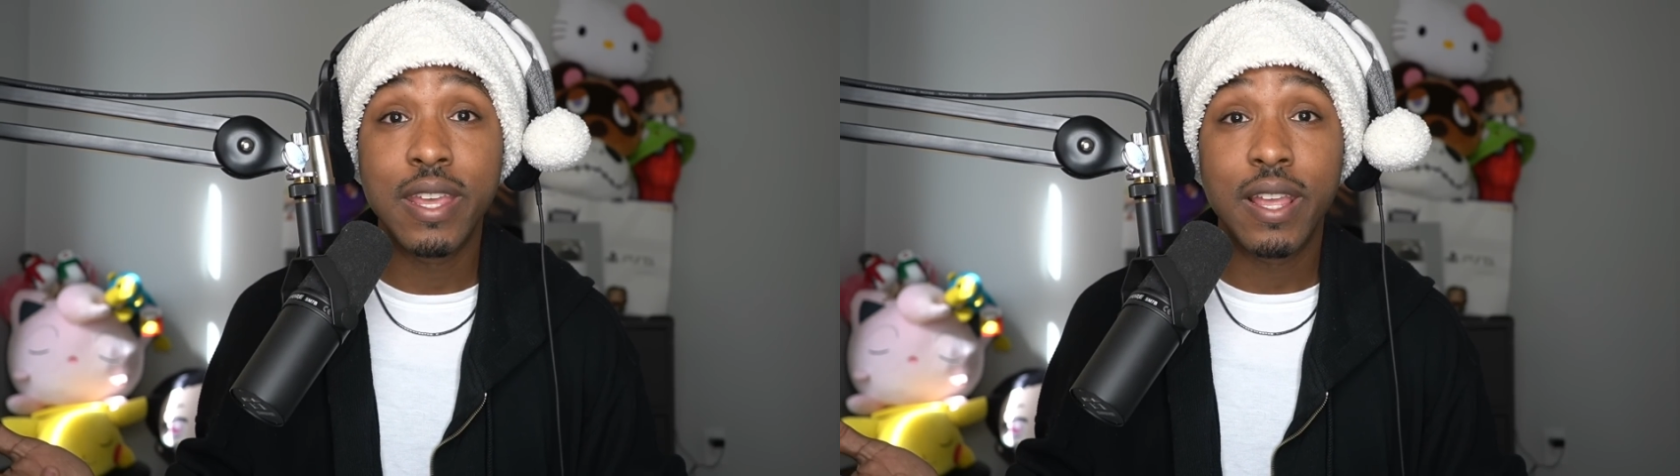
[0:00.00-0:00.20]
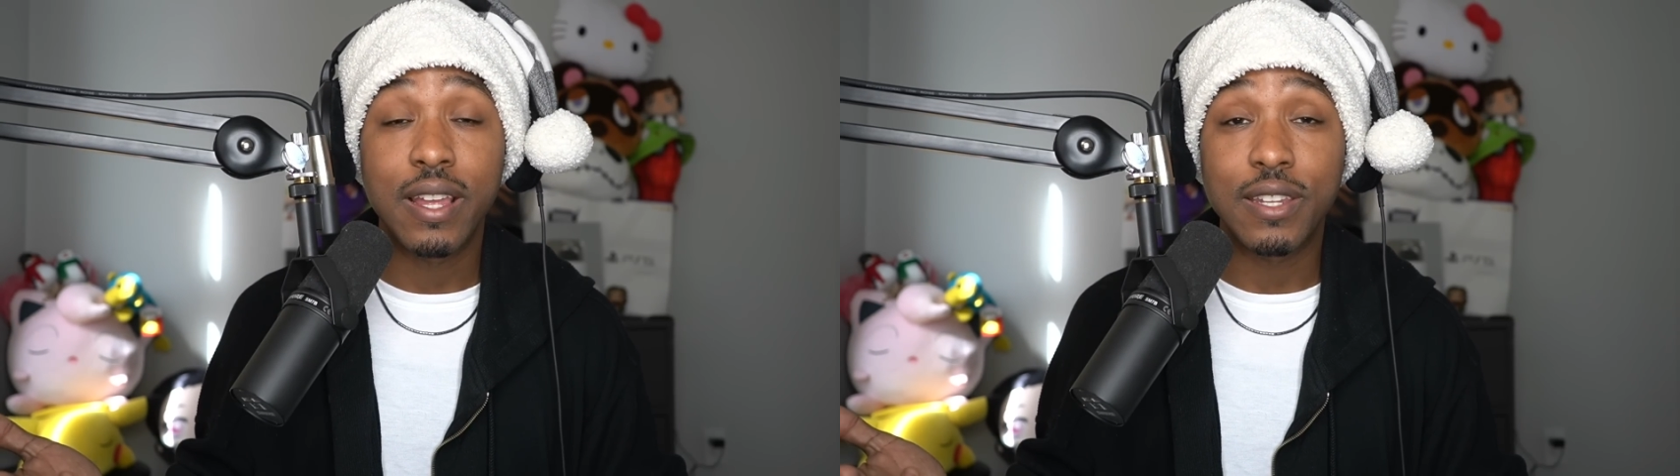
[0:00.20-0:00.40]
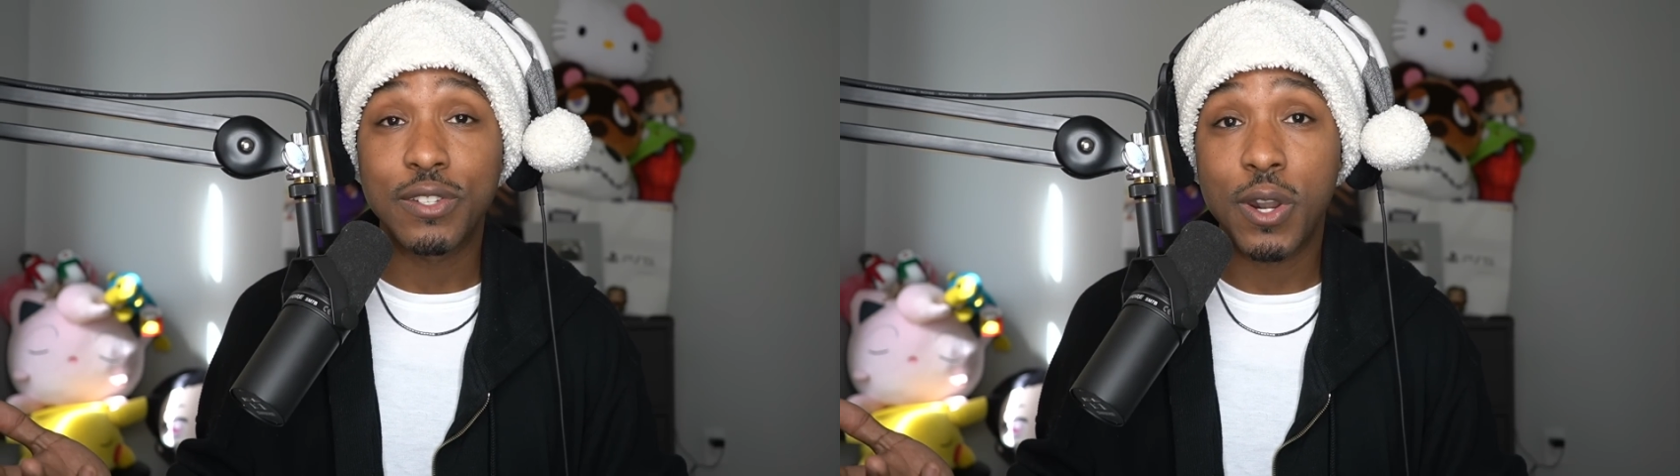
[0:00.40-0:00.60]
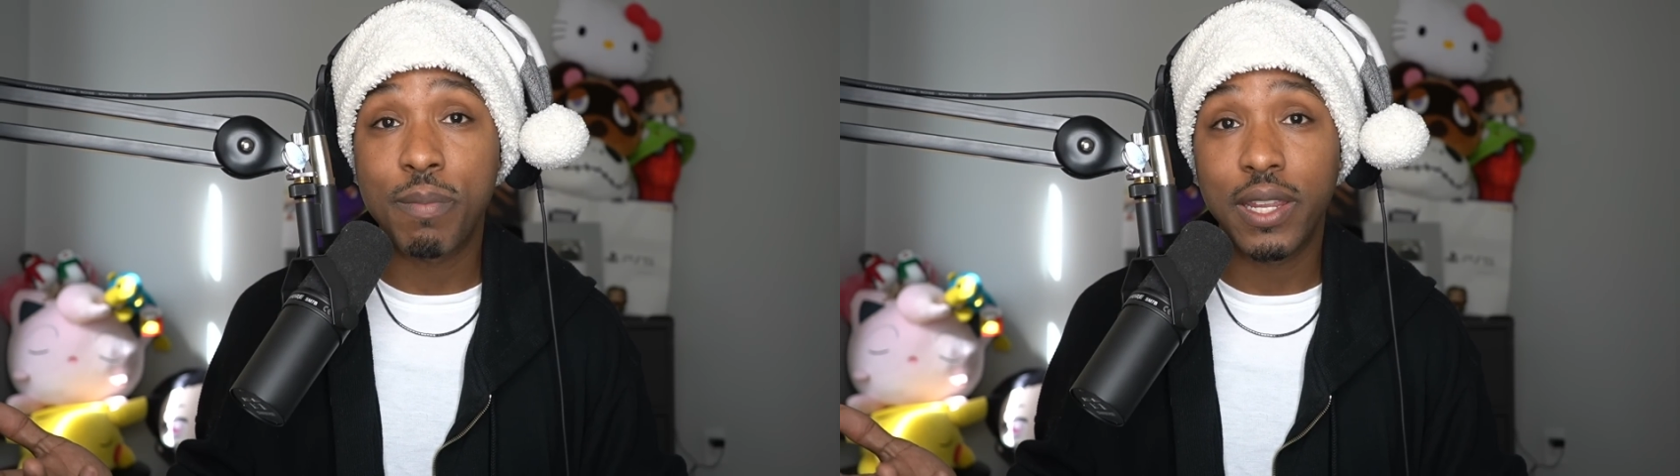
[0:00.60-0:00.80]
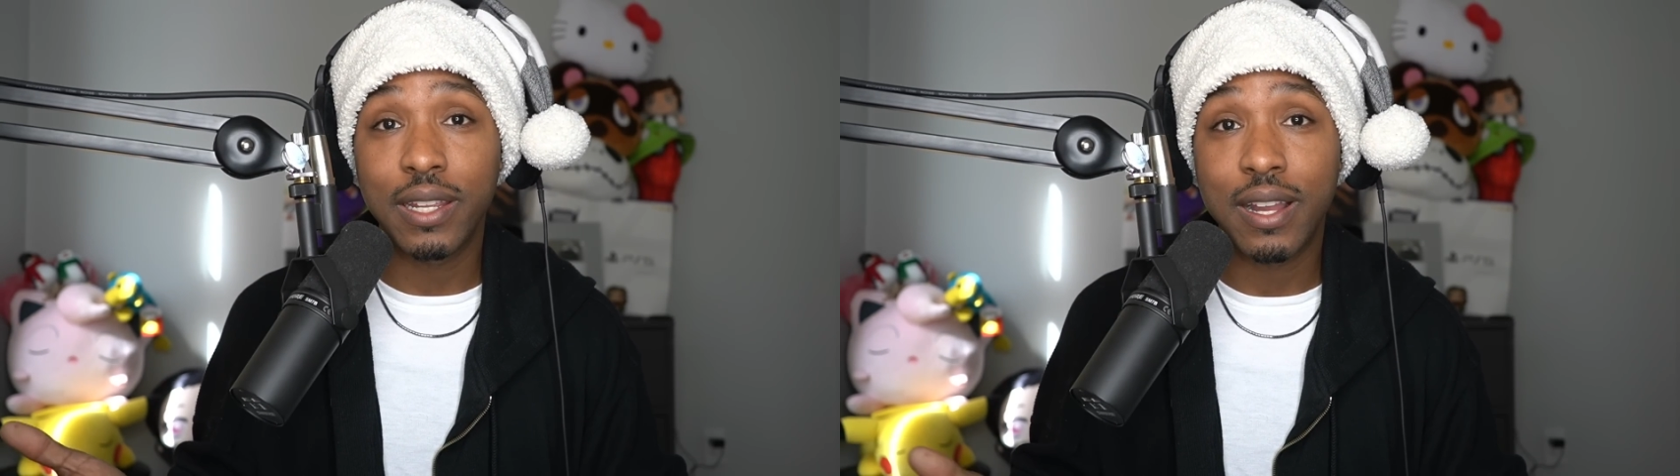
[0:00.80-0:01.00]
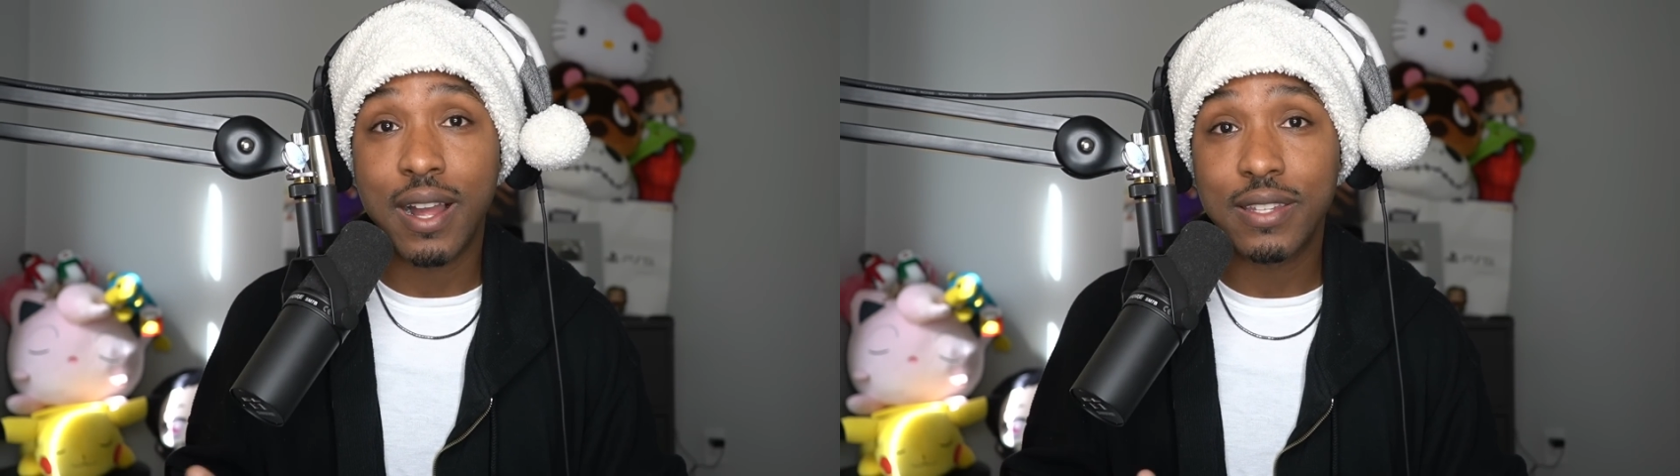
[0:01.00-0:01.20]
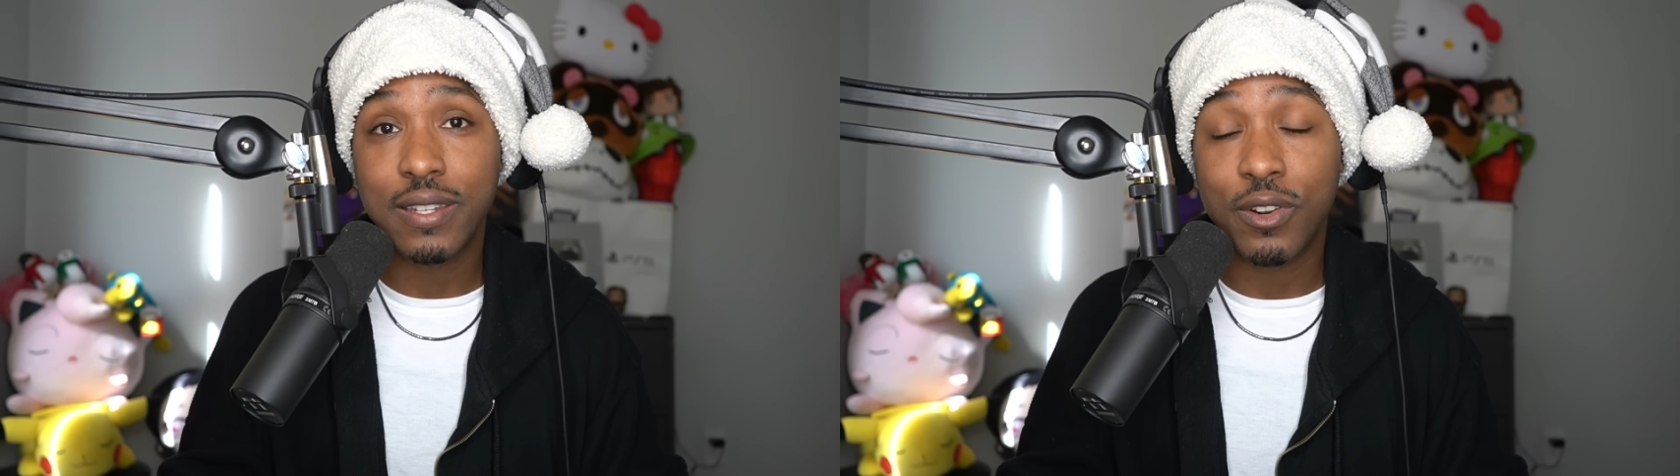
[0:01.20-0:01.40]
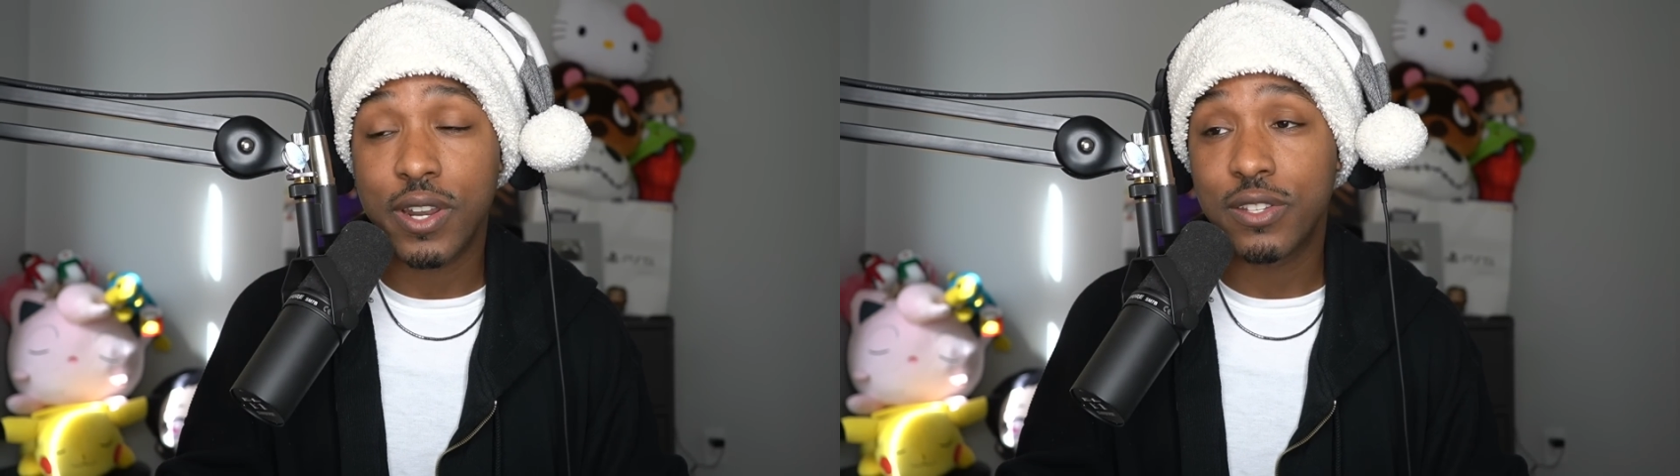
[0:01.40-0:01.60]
as they start making content or